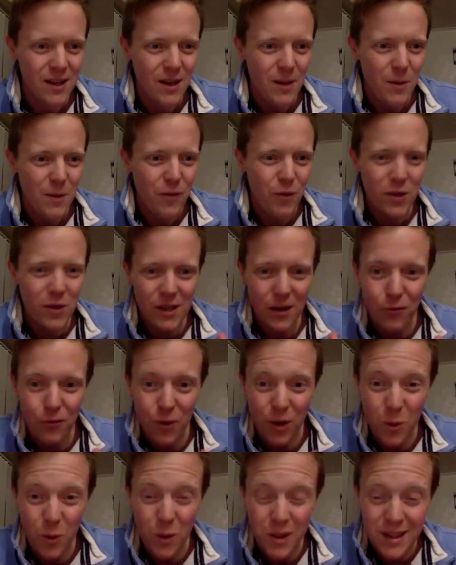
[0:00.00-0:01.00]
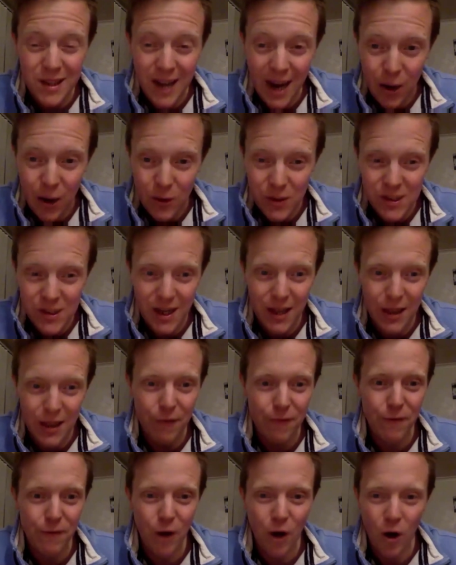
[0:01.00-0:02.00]
if you're suffering with doubts and the
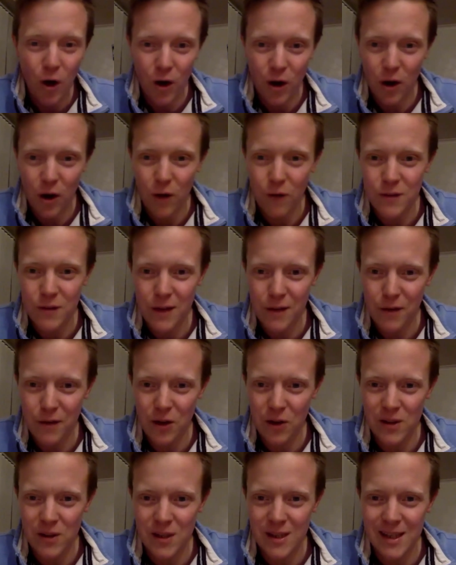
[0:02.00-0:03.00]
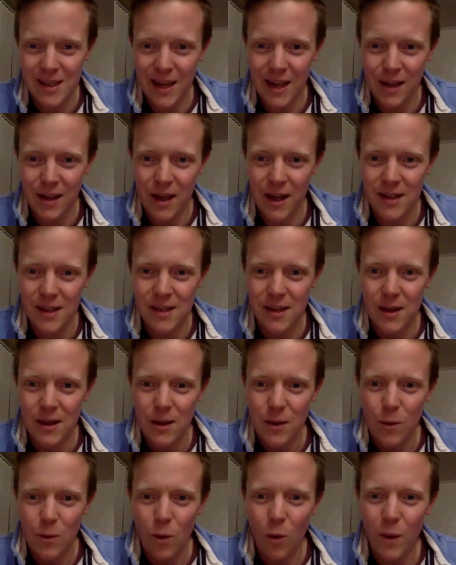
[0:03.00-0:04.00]
fog of difficulties like that,
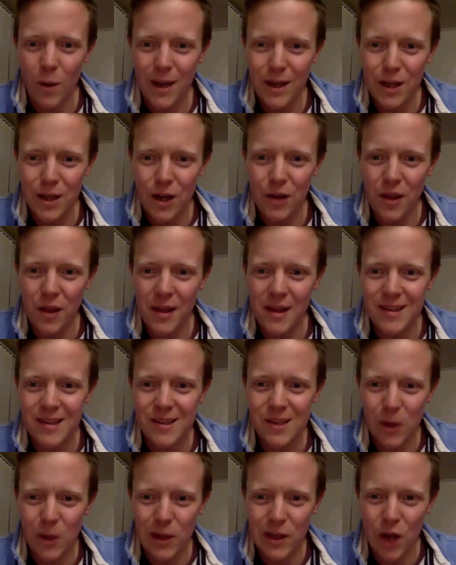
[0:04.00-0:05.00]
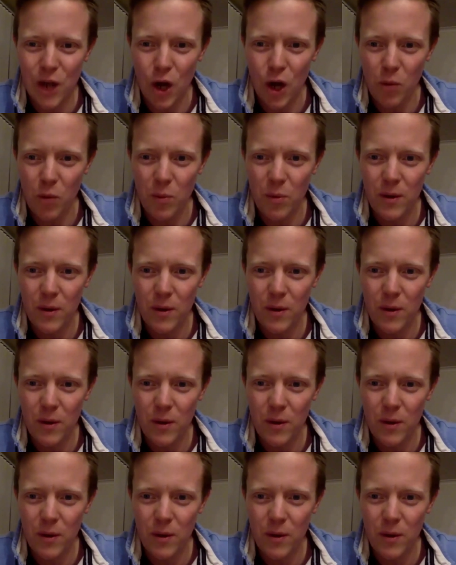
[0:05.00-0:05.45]
well, we can know that there's solid hope